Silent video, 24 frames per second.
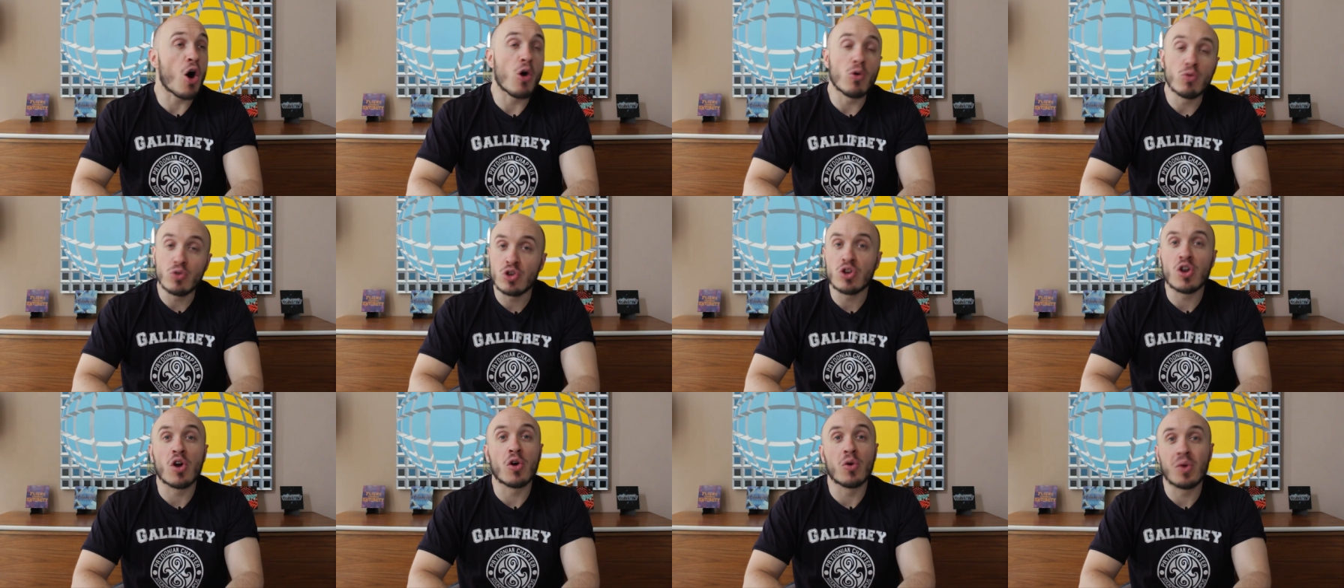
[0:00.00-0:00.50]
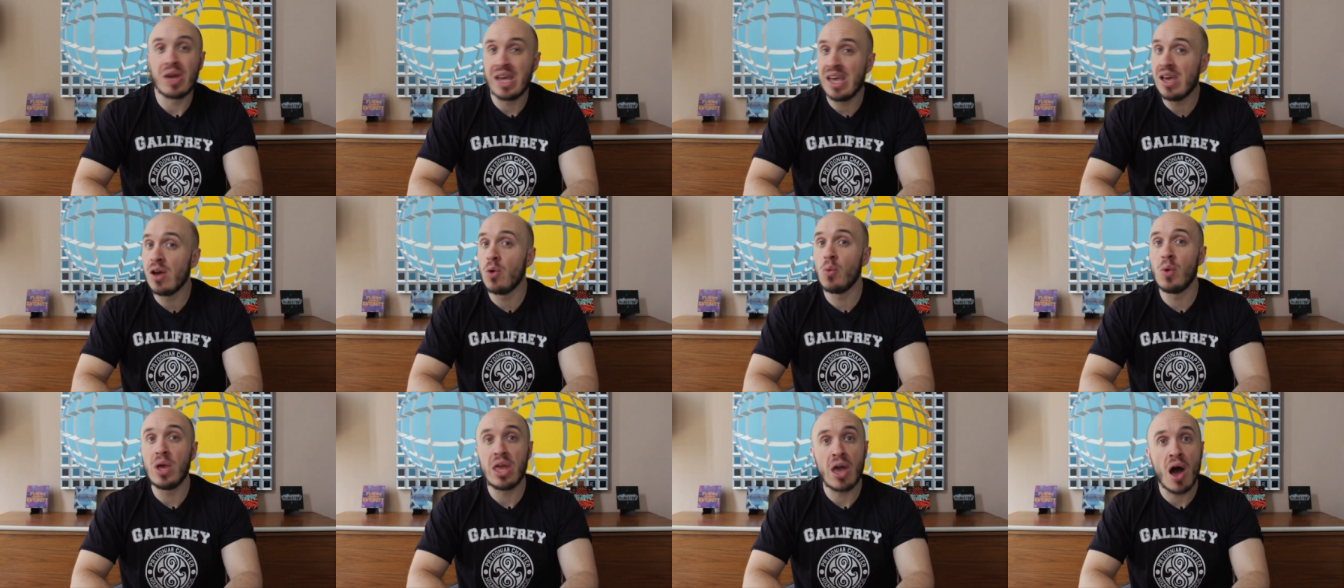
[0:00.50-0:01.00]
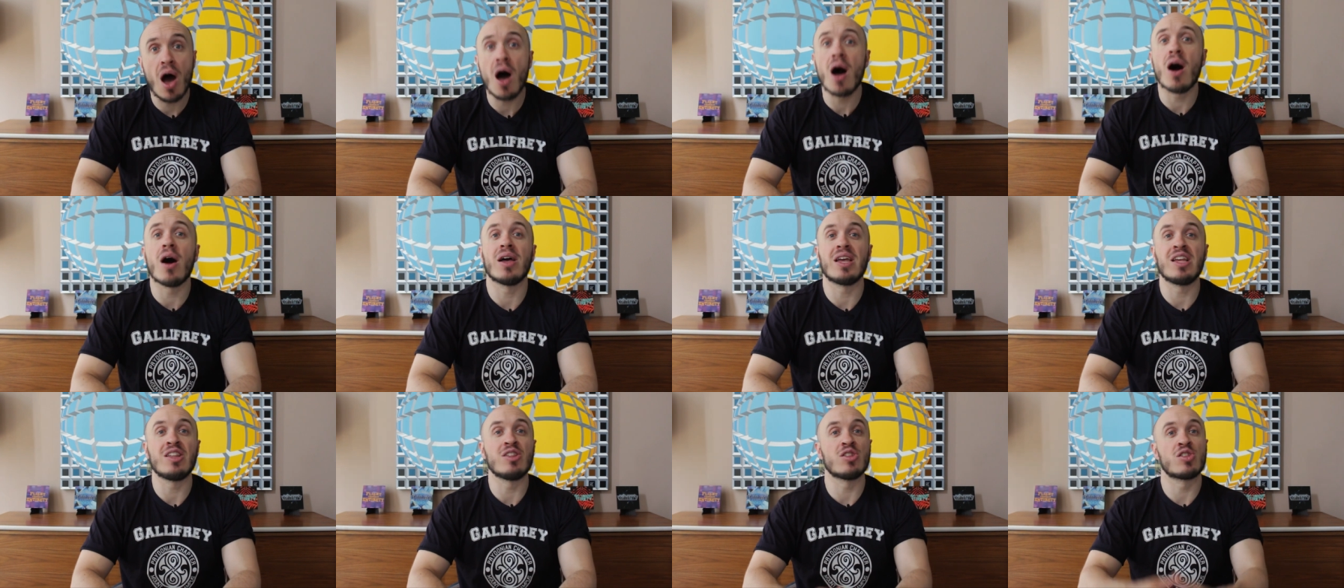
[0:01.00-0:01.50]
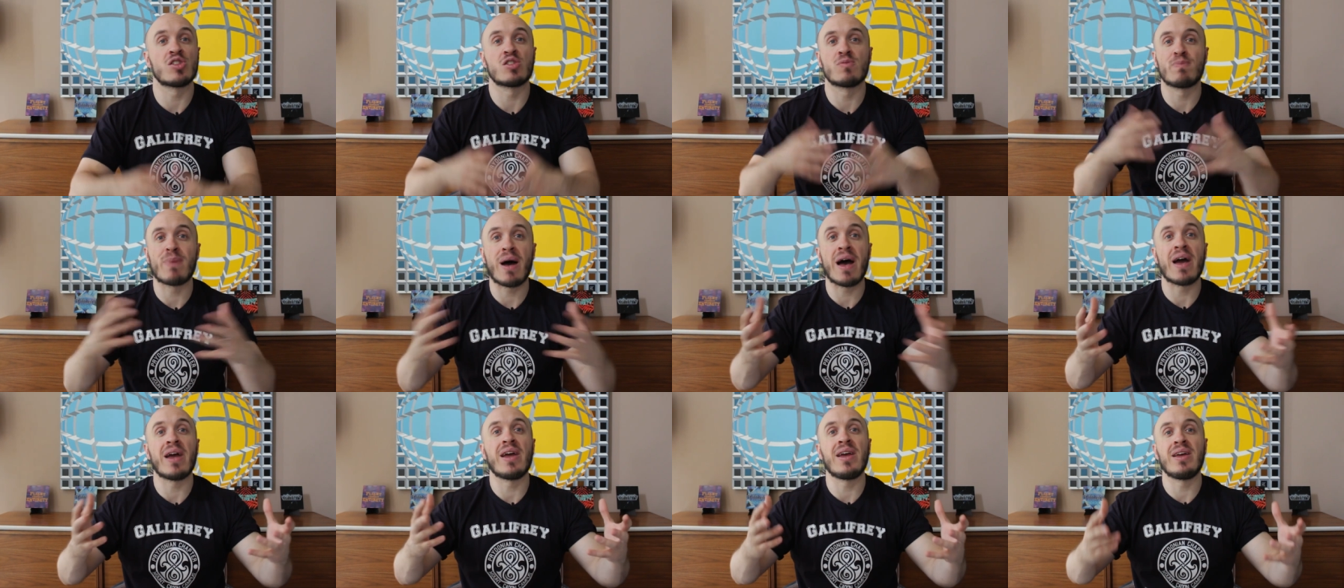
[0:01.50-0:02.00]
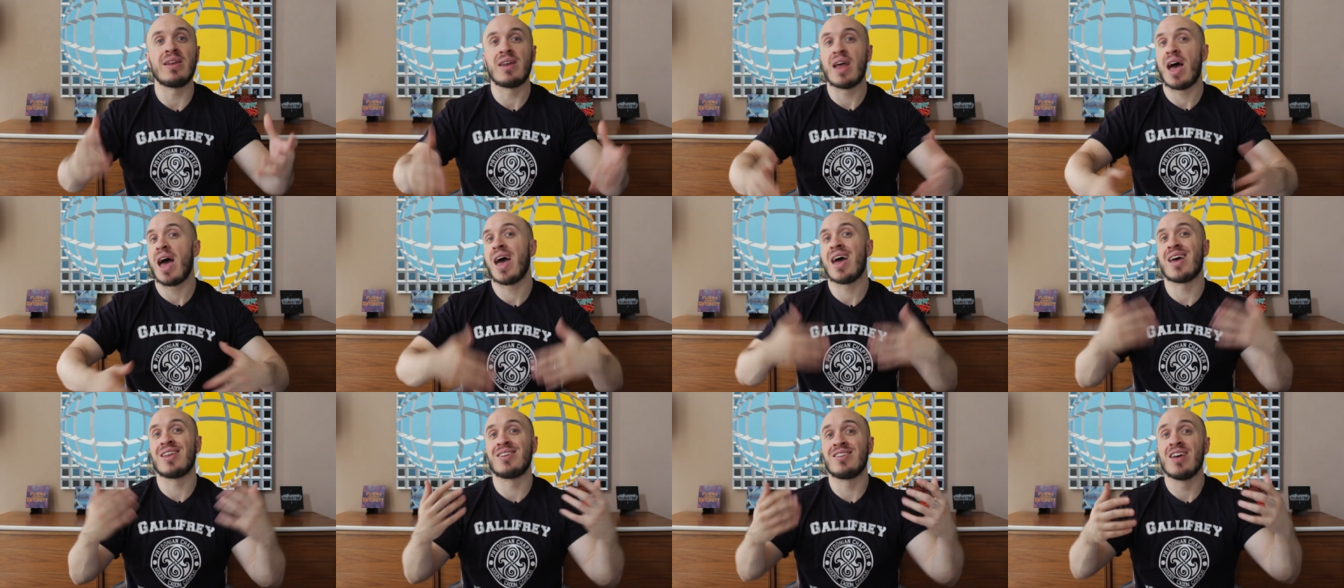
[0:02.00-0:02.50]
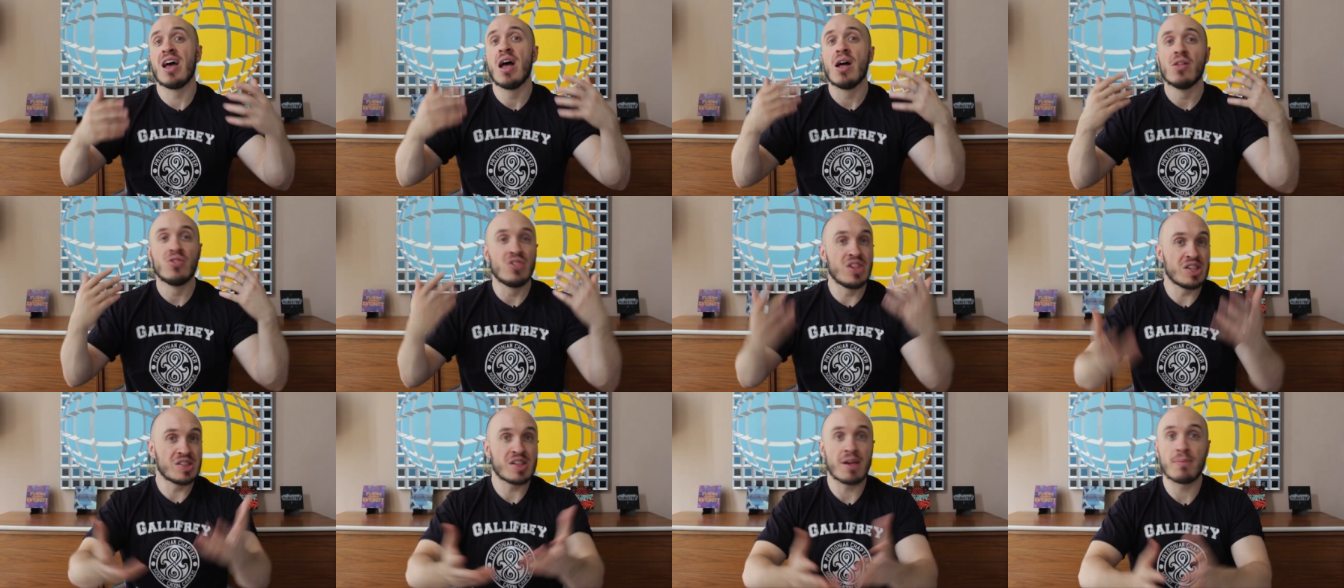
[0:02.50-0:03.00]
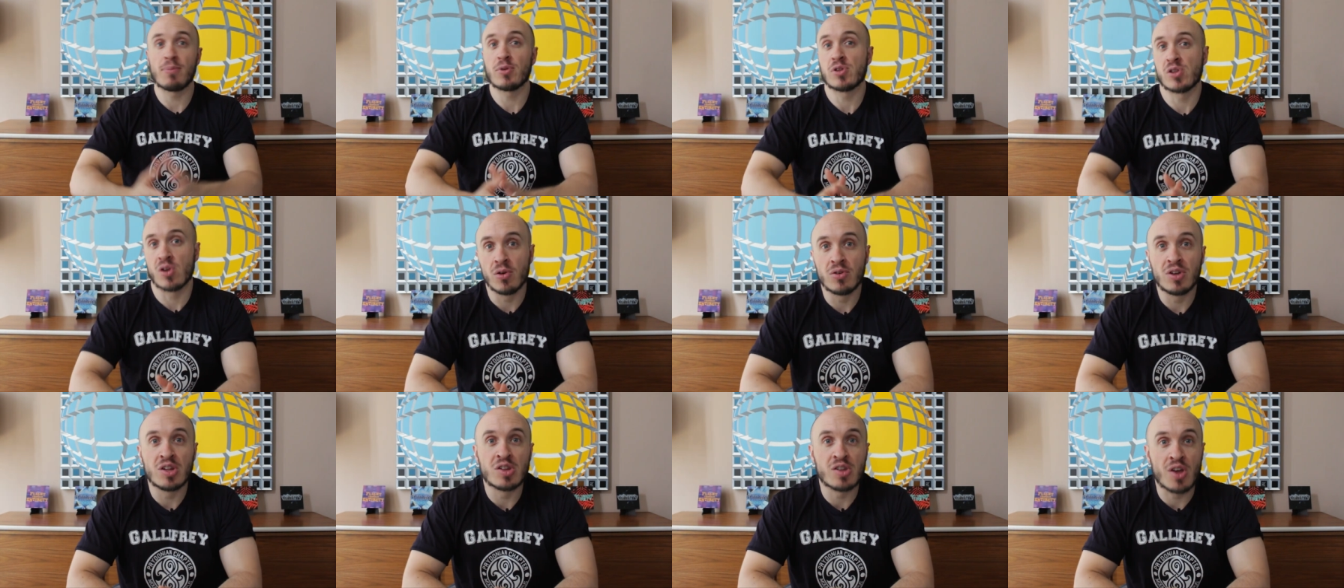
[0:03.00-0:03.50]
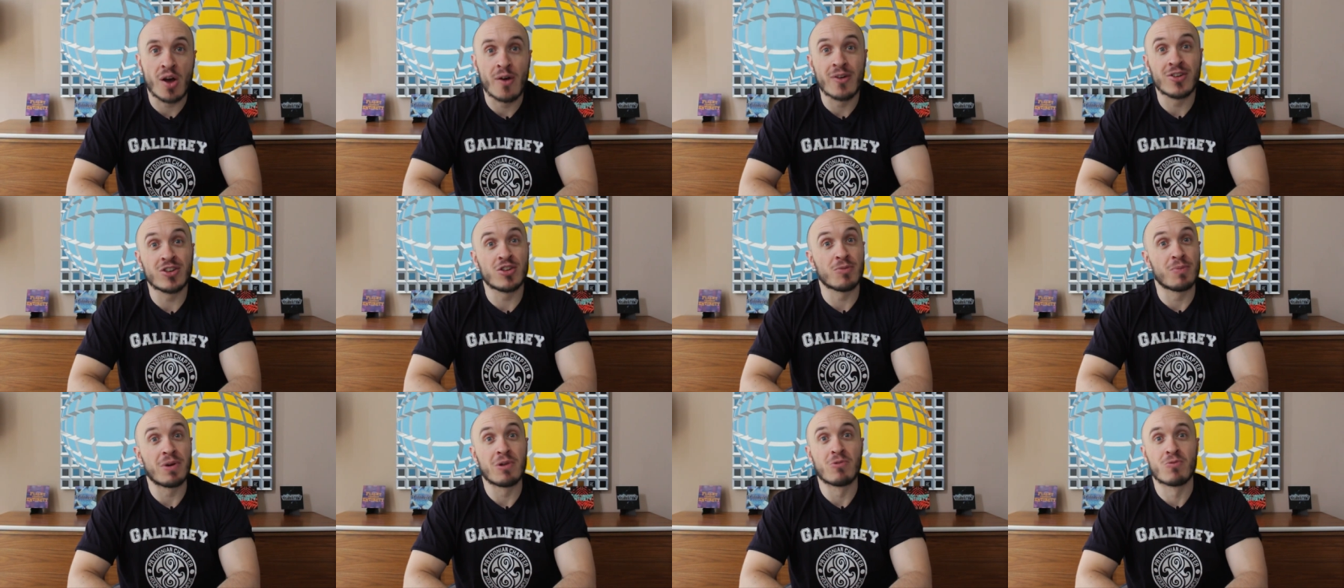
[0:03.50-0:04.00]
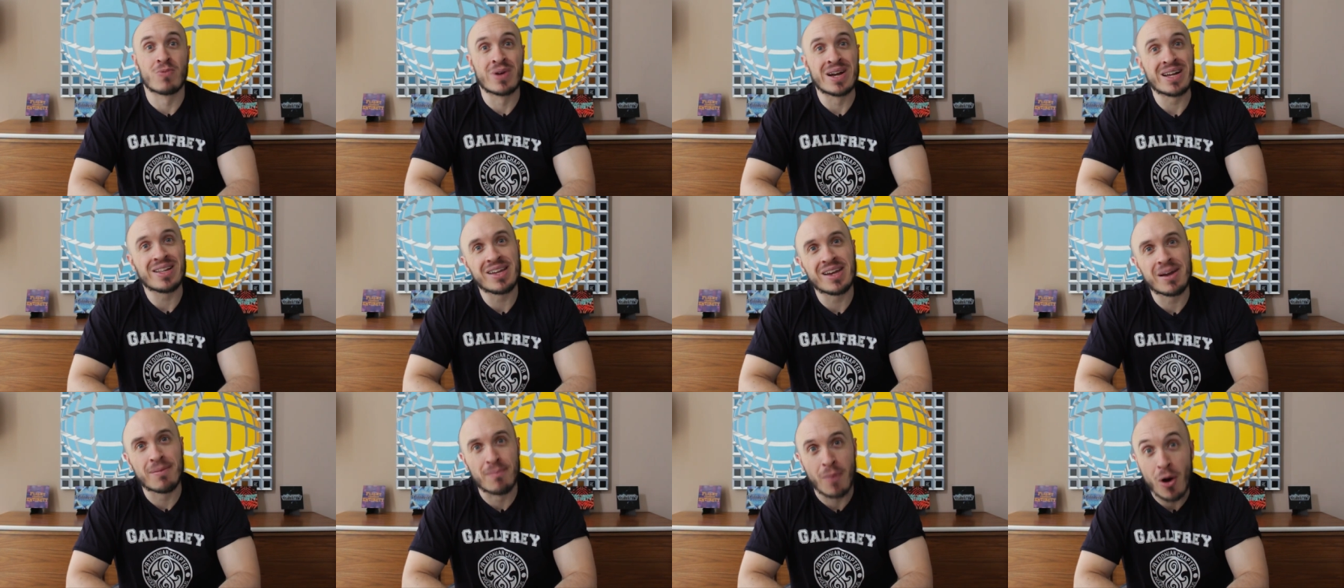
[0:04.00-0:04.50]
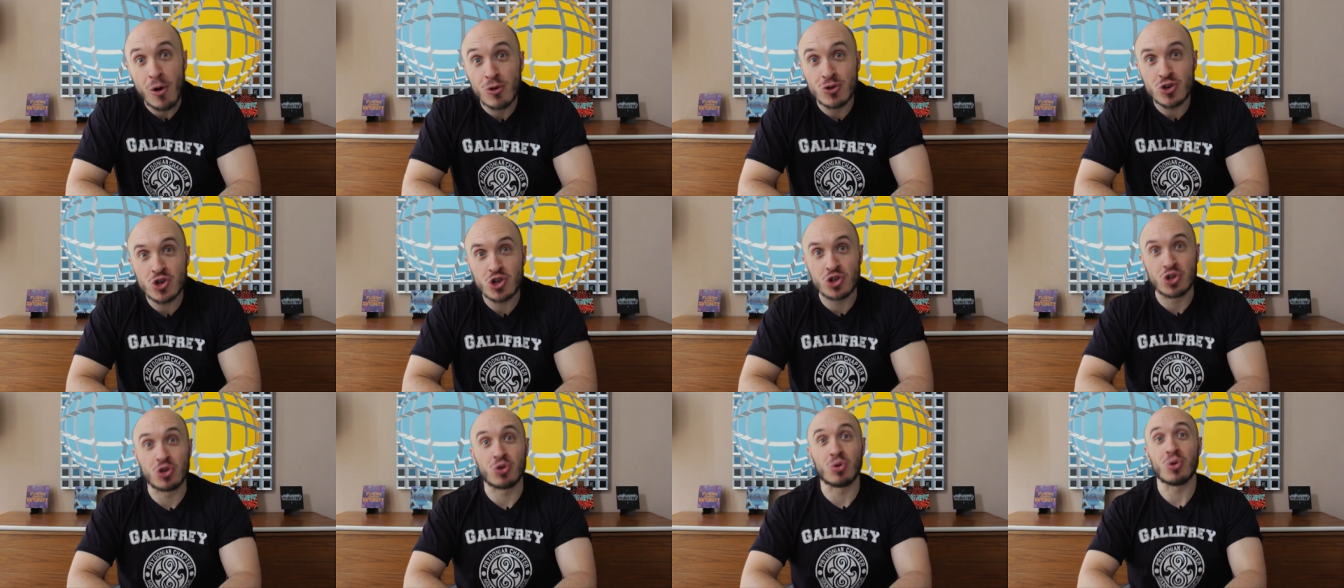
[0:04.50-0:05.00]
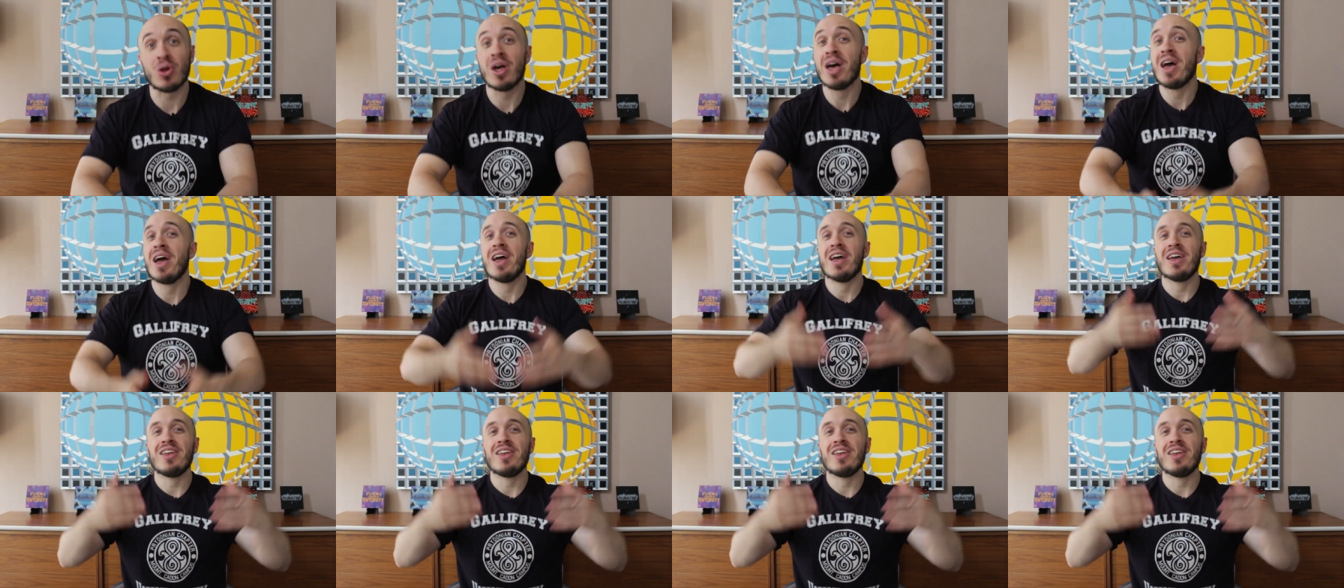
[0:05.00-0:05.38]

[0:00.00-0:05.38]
oh, you know, here we are in Spain and this episode is going to be really emotional.